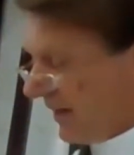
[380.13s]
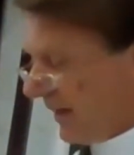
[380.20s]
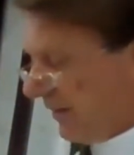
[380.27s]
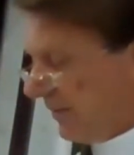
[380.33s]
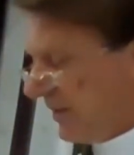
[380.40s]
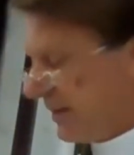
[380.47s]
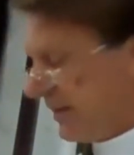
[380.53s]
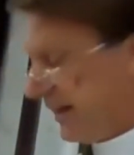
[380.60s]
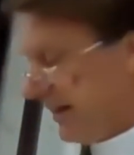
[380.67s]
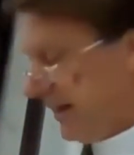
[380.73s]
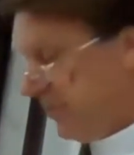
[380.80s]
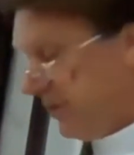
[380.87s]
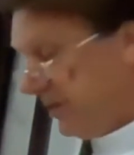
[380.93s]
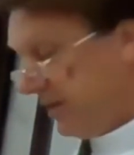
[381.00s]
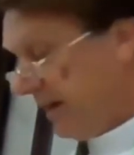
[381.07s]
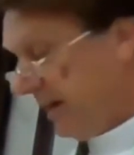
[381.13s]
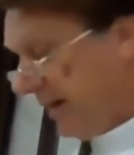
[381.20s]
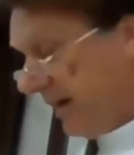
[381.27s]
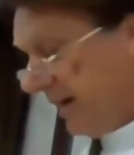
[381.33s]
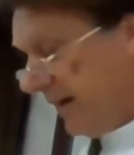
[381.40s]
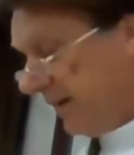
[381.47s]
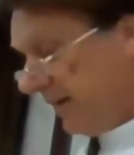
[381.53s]
gave us that image.
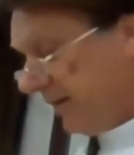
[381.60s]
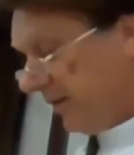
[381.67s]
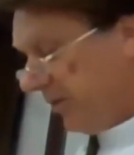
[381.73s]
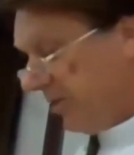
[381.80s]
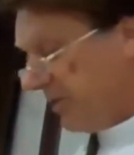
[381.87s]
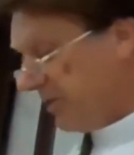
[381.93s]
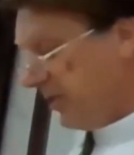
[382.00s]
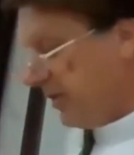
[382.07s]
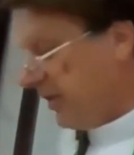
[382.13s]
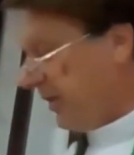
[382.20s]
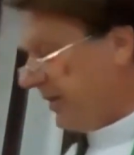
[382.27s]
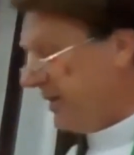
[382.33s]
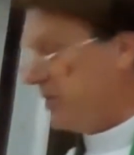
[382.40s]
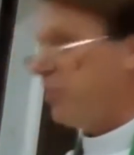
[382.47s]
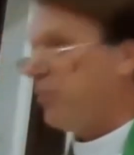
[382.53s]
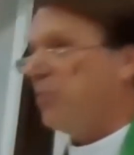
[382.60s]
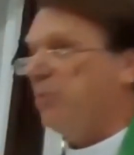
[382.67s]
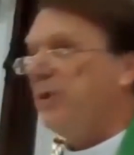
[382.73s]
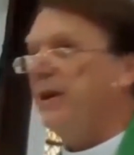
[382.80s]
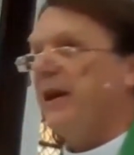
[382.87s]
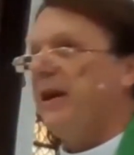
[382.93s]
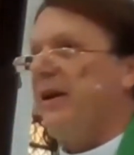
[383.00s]
The Lord your God is
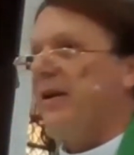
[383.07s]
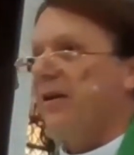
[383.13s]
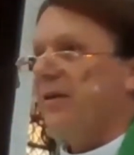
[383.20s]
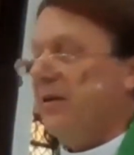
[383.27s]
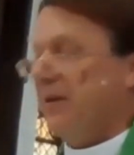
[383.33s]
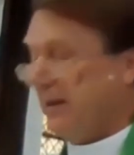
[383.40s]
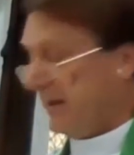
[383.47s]
bringing you